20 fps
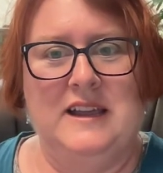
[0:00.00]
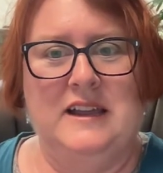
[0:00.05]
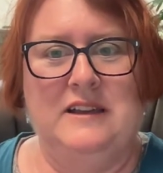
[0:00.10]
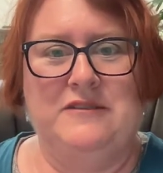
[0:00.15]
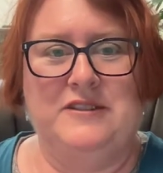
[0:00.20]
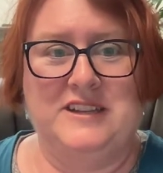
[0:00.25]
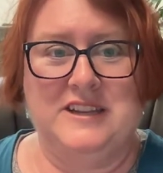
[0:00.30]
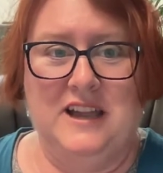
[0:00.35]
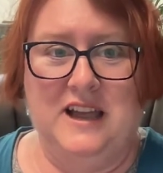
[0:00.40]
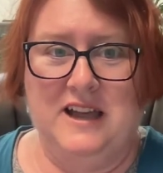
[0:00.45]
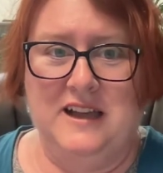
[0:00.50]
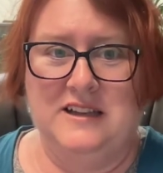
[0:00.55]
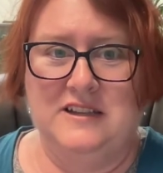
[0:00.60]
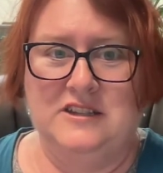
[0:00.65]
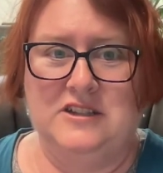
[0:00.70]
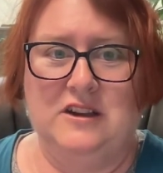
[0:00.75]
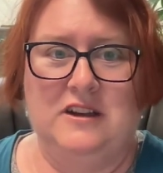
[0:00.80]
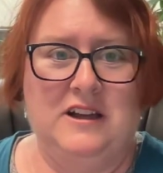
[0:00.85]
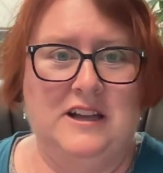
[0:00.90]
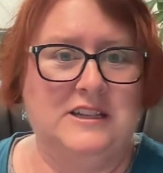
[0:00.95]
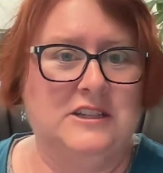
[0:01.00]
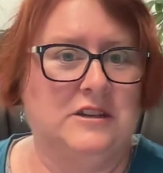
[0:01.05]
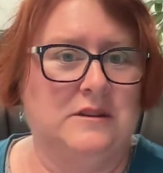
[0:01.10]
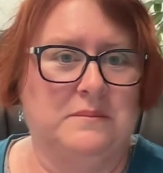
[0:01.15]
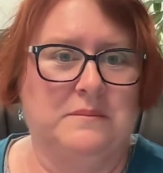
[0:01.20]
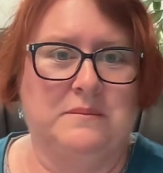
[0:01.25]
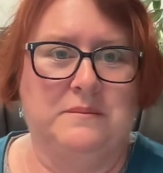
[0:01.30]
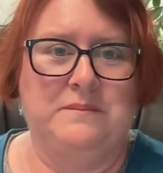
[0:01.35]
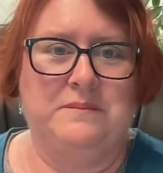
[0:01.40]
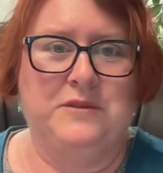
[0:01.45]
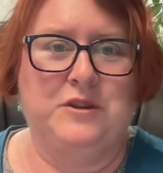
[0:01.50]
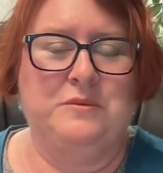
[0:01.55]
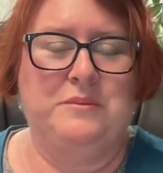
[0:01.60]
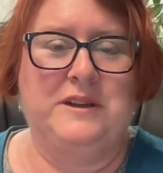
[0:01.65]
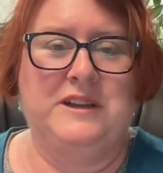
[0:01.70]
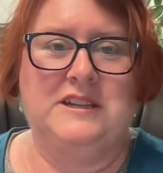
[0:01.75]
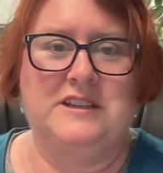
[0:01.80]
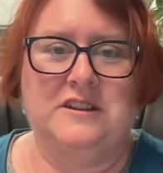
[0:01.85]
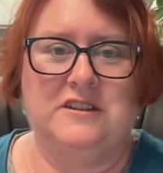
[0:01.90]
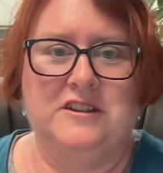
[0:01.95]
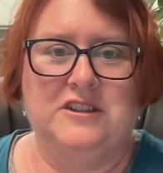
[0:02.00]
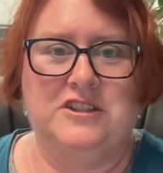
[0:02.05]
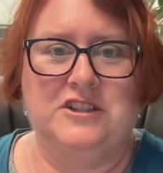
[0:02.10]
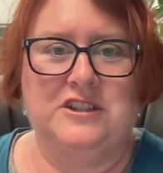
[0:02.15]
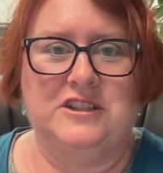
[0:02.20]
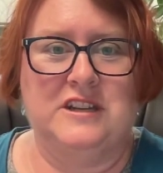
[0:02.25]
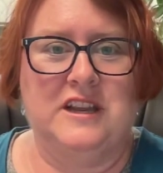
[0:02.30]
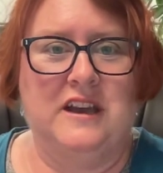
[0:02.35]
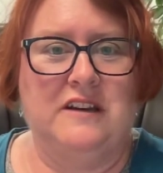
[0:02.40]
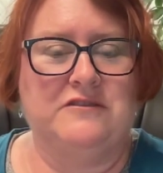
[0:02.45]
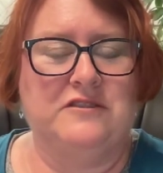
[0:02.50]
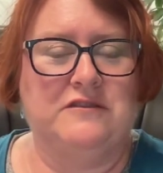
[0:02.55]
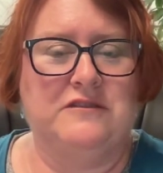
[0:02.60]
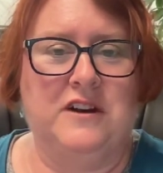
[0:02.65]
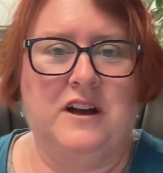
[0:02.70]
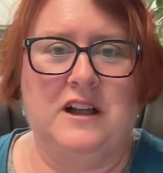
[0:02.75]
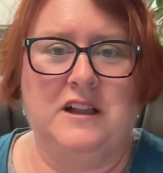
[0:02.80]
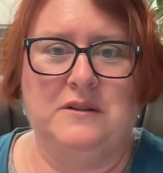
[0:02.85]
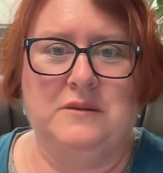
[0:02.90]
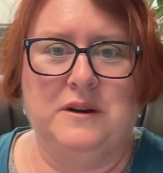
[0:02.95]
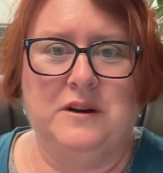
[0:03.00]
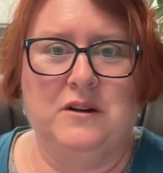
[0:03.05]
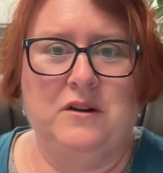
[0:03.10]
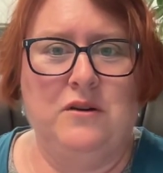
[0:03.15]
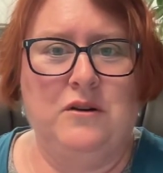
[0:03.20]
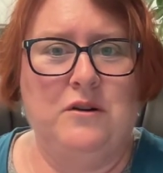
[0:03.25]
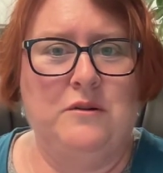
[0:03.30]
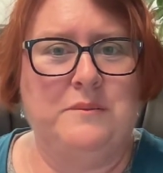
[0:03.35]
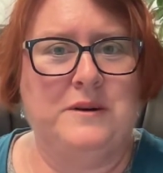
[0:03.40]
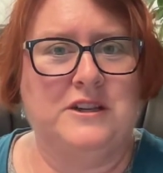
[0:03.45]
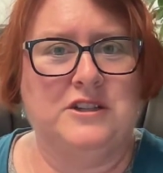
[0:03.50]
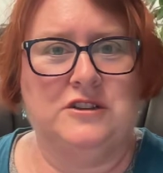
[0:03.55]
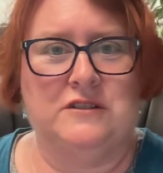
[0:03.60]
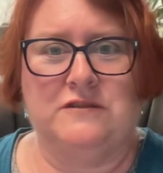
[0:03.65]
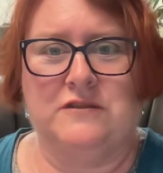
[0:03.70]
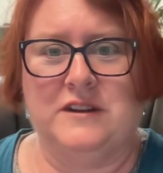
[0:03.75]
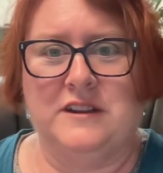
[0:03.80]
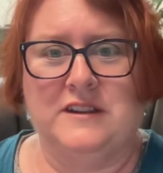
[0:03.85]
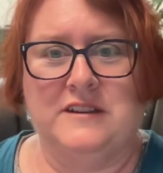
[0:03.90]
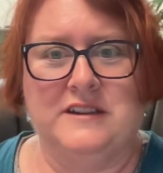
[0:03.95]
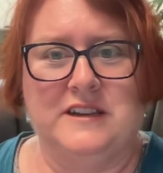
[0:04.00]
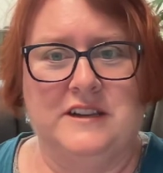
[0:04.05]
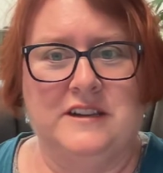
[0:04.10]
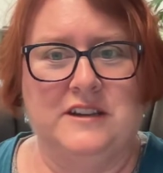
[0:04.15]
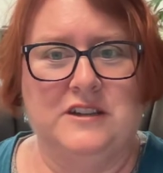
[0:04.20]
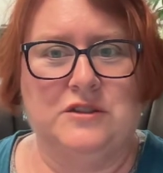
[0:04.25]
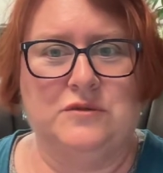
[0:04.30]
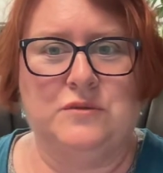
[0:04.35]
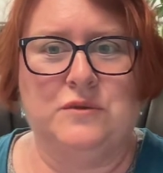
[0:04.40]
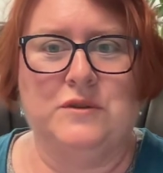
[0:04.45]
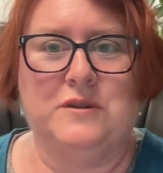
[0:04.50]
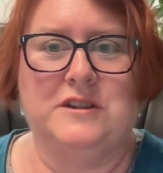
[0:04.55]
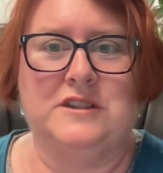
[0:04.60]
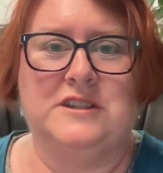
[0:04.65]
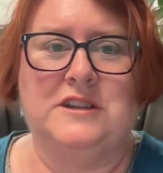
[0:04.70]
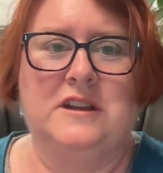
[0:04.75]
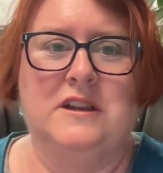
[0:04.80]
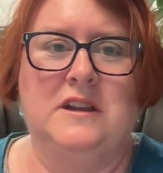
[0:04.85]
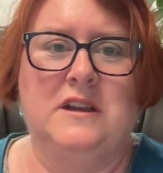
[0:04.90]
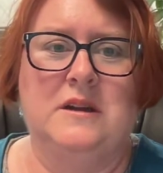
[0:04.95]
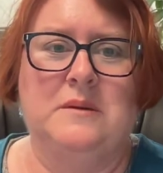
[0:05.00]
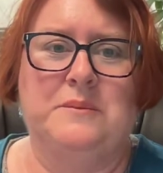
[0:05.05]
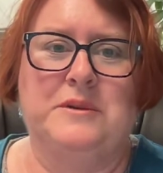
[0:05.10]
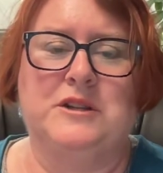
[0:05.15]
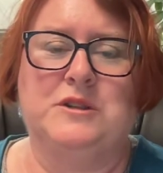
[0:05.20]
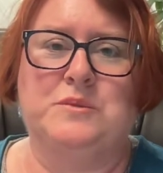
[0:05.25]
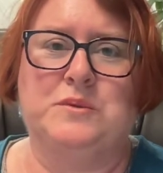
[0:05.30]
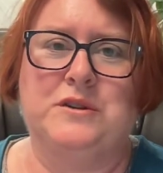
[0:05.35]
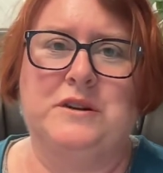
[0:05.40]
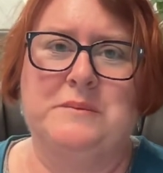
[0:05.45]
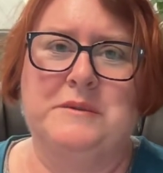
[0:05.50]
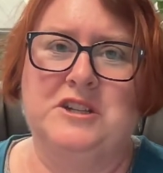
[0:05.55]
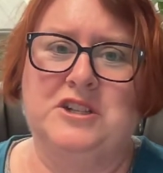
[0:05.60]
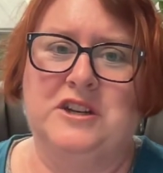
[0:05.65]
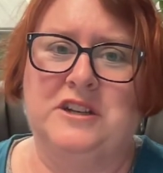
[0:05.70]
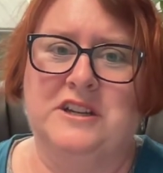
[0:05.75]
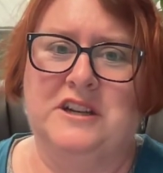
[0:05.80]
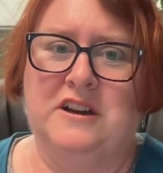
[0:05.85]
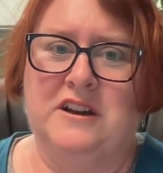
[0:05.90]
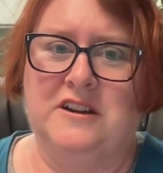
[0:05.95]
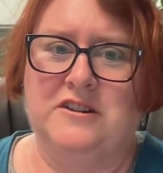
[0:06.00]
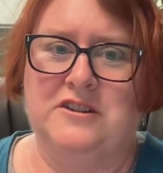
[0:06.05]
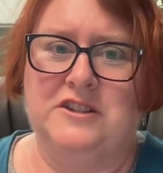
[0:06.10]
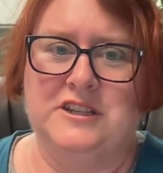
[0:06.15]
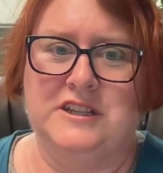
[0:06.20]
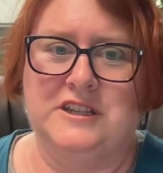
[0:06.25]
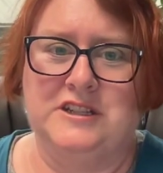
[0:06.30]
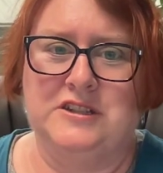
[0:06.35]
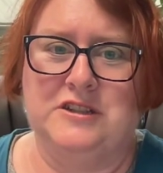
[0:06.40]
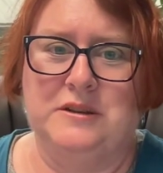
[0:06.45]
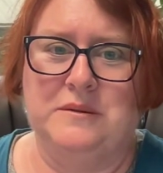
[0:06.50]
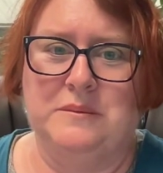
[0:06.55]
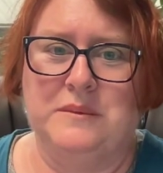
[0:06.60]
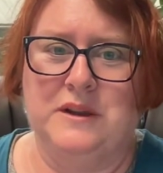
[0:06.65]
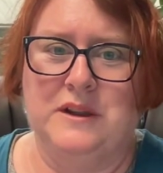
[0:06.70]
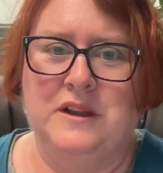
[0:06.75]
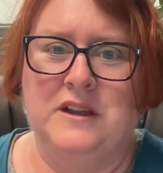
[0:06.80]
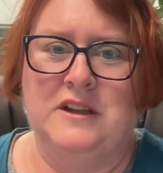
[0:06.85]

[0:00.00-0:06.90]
If it does, awesome. You basically just have to follow a whole bunch of really tedious rules, but it's pretty much on the honor system.